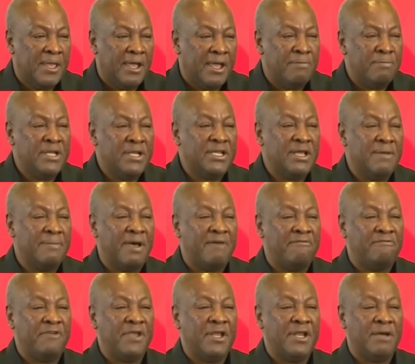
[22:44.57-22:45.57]
and make them
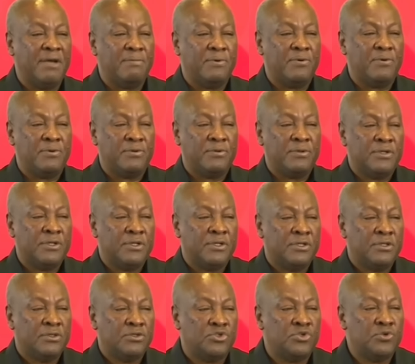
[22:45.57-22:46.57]
available
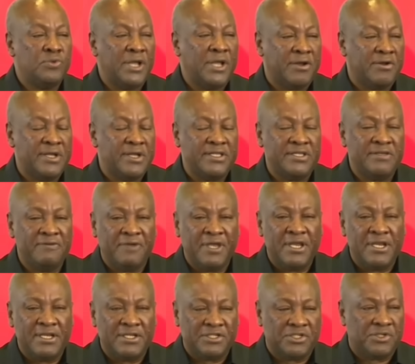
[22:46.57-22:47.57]
to the creative
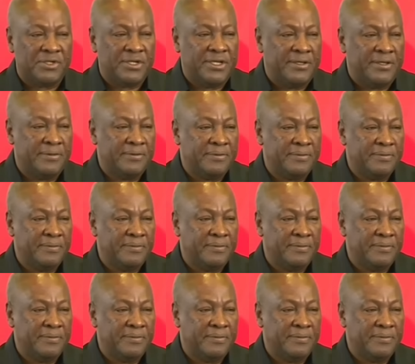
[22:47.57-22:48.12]
industry.